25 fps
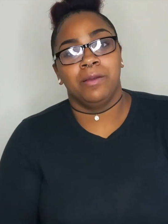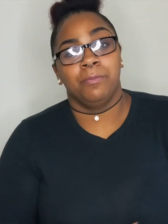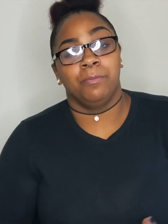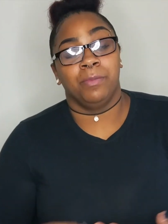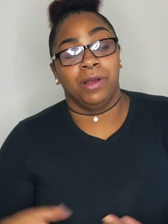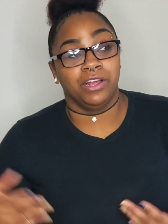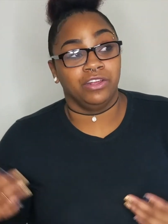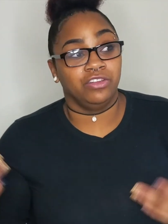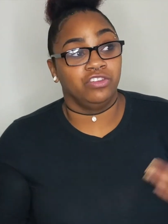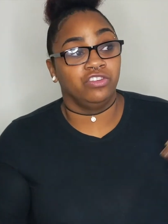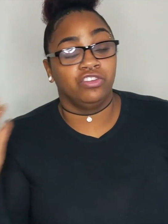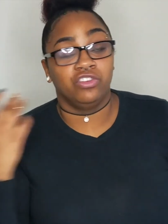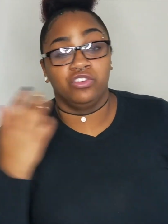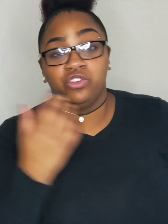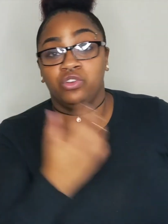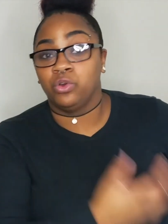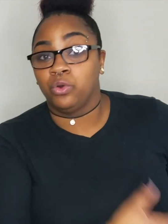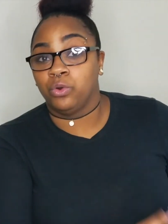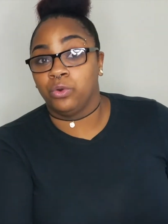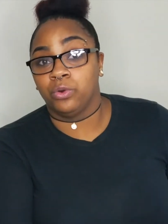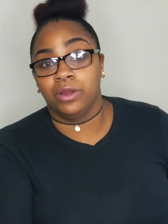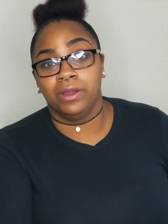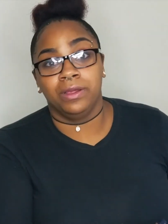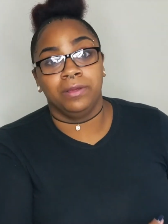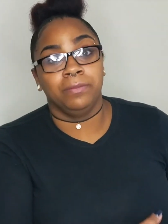my
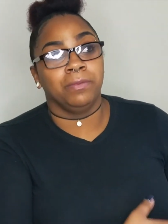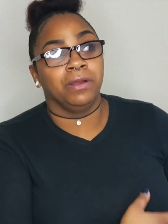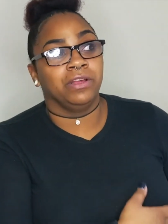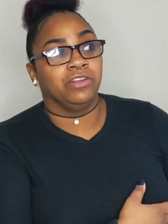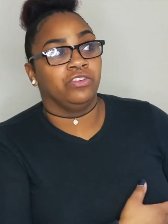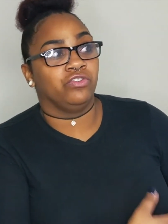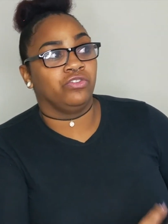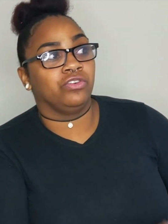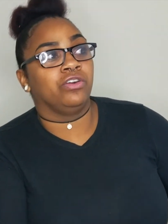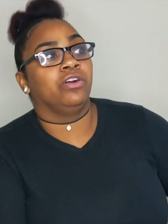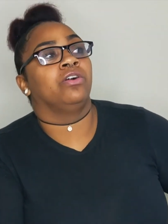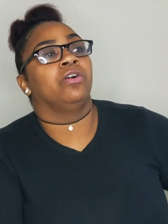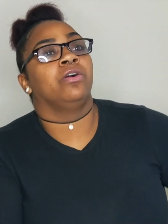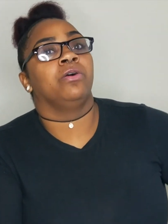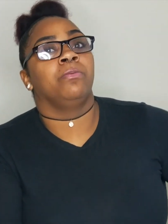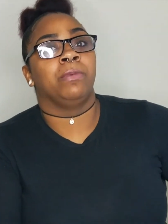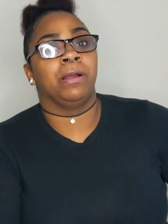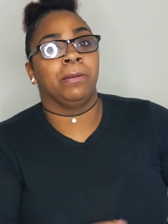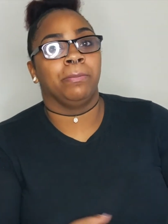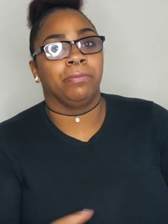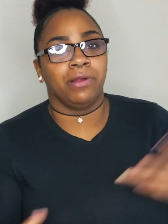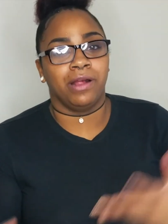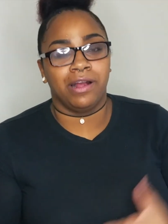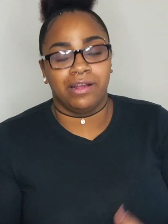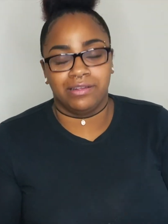story, my struggle,
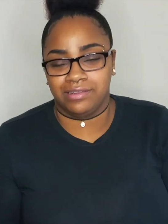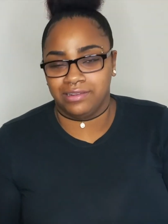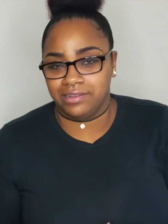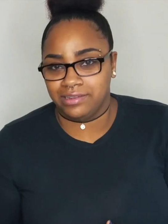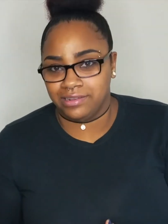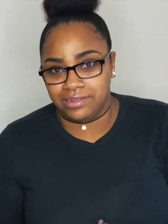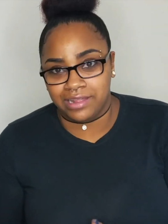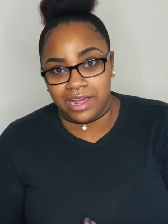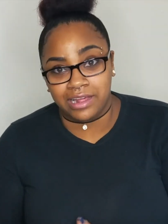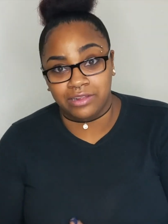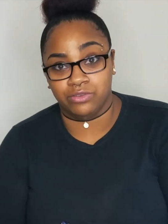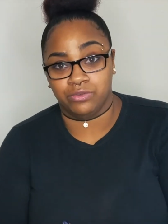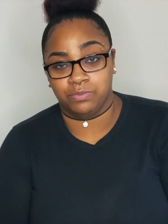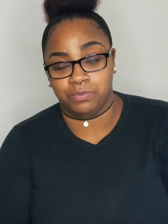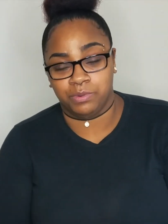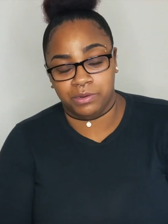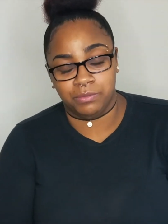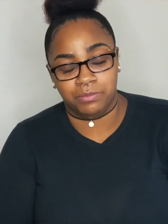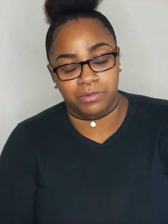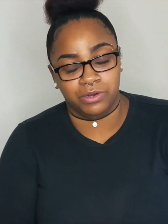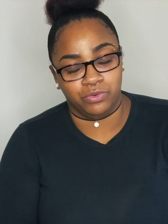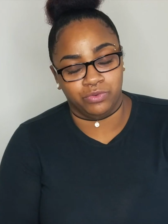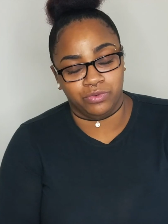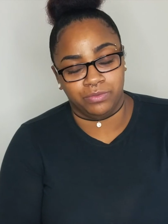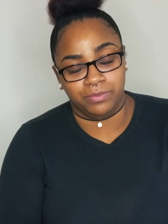my process, that's pretty
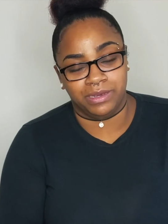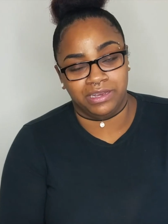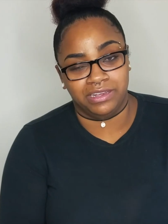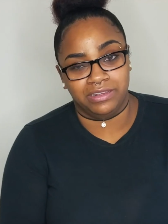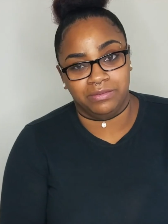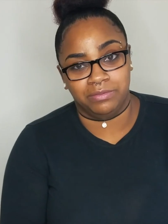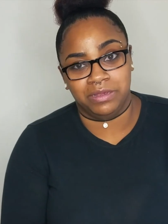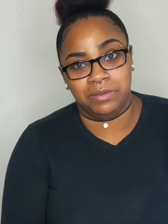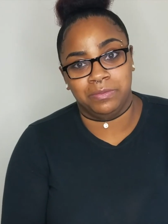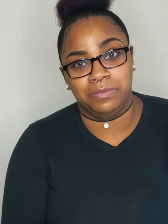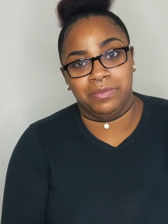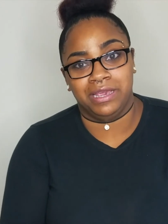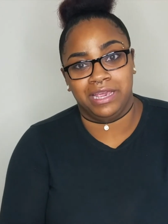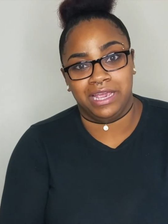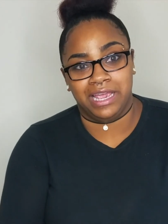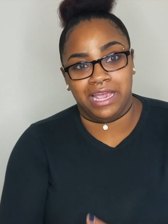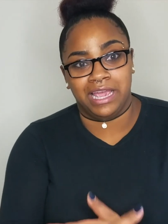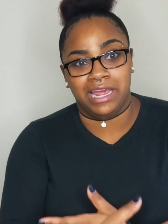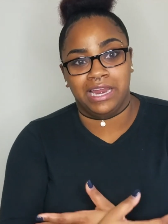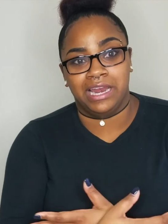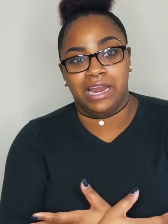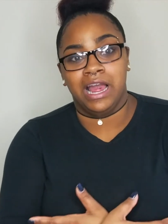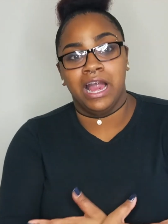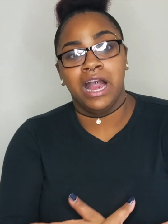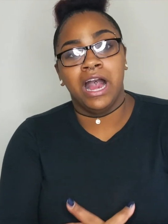much what makes me me.
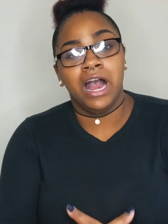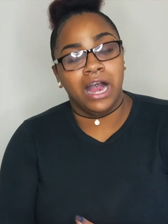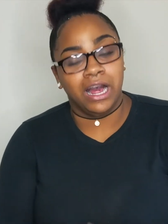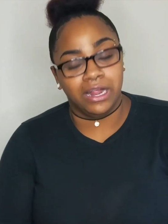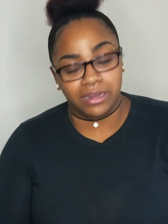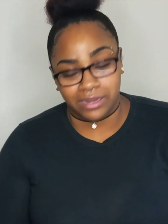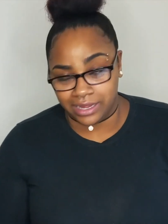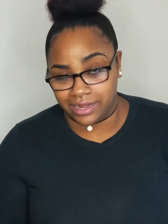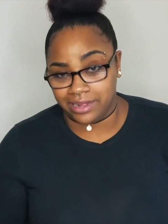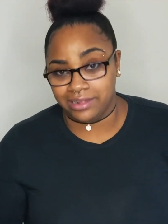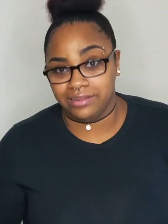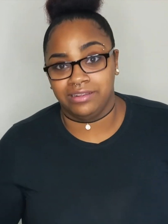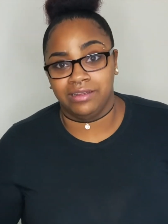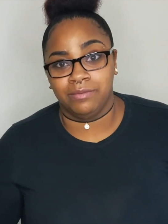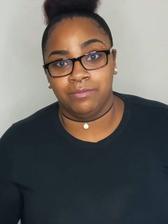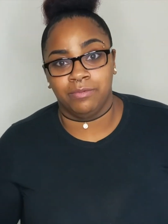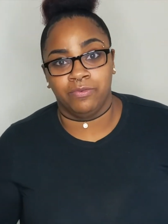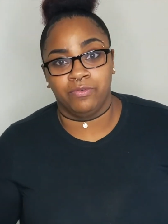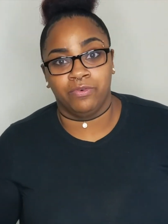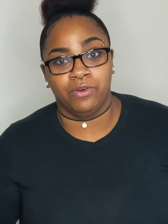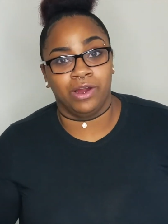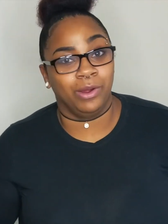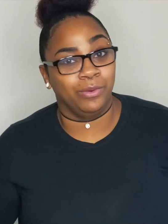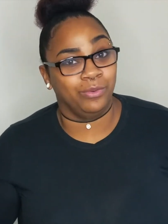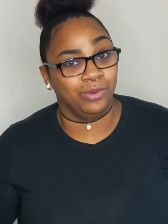And like I said
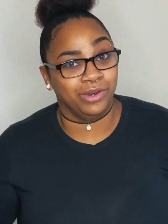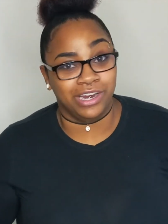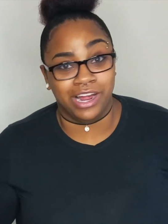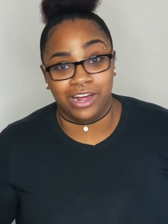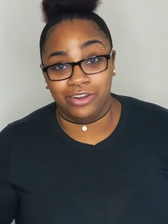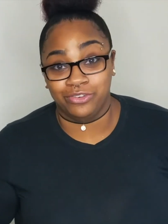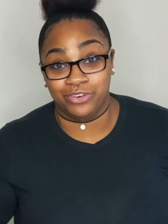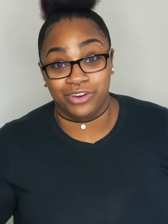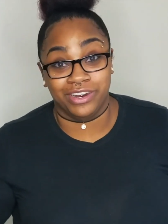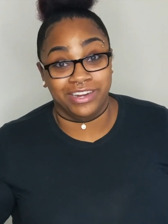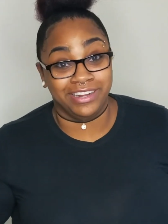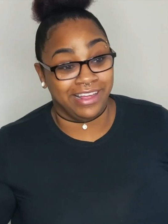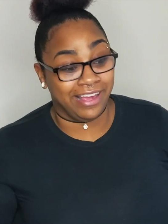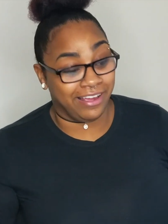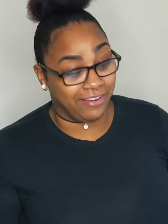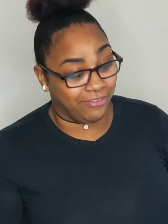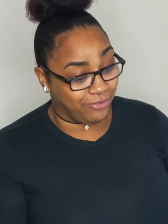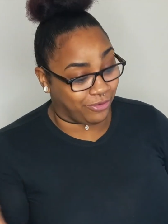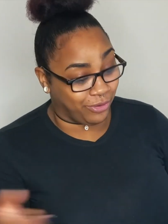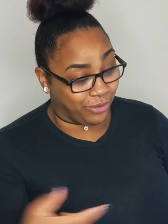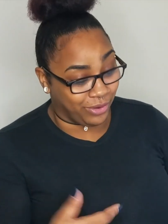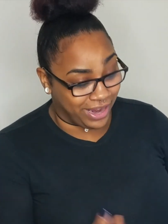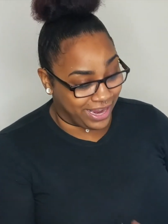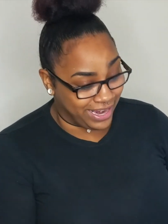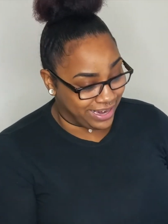before, I would not trade that
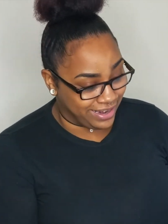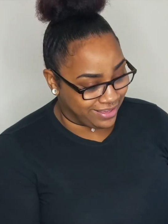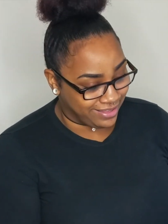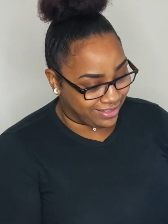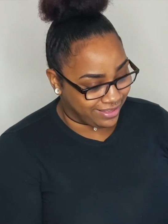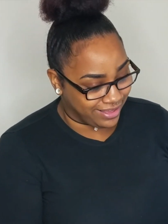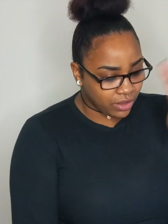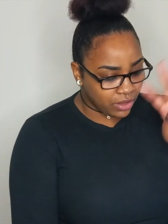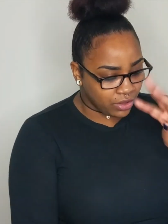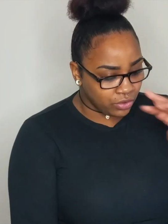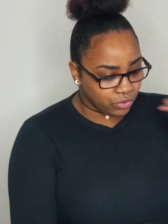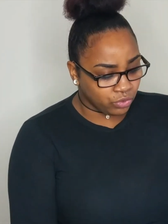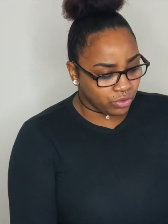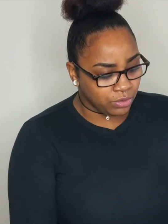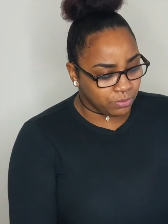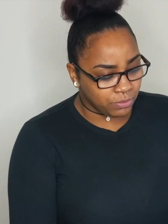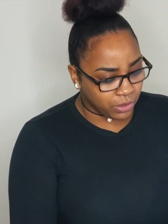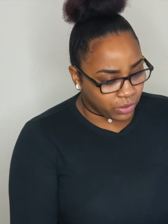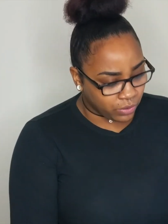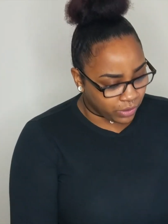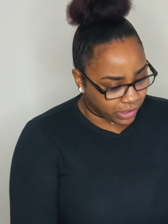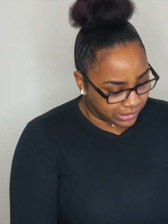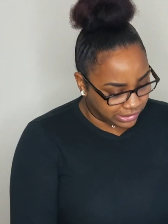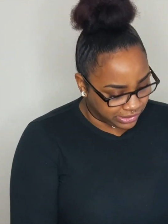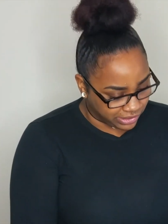for anything. 3 more
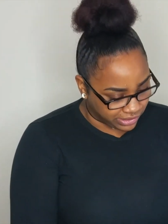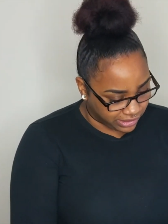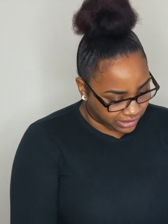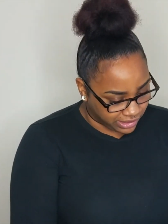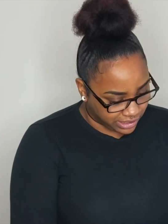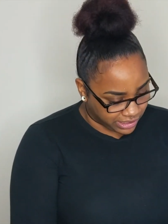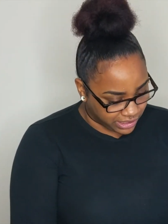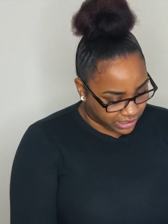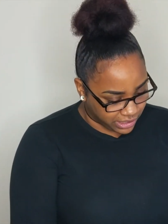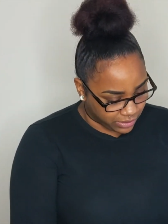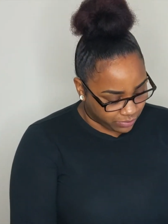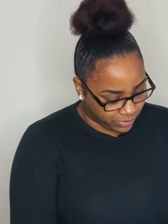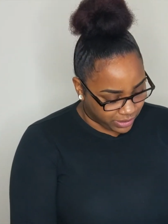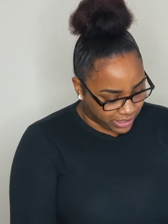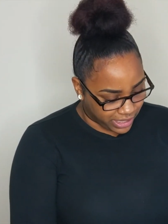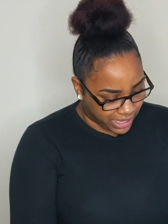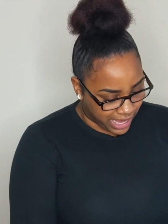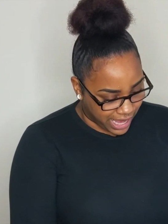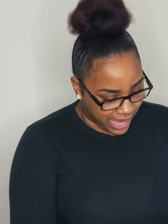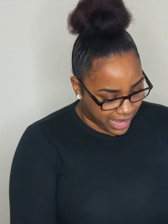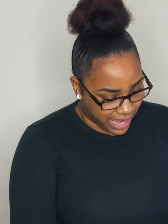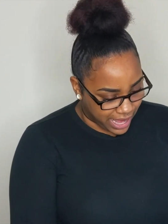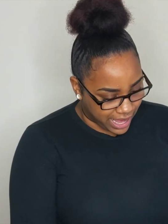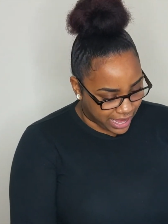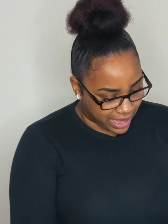questions here. We
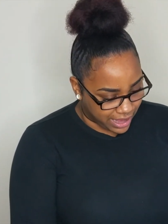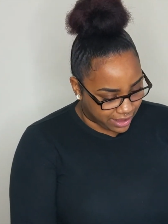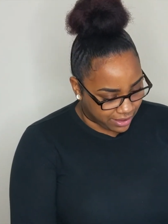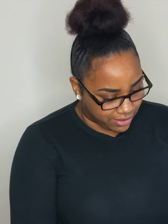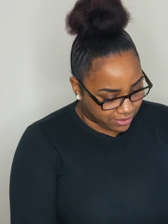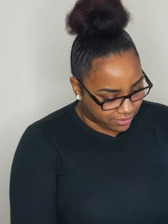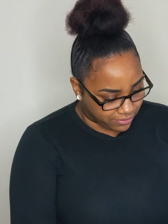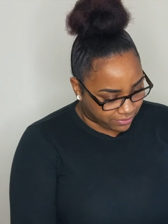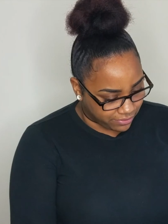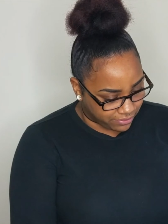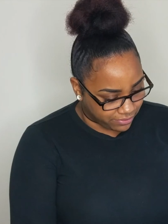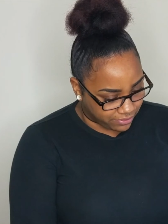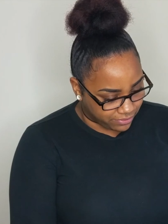have,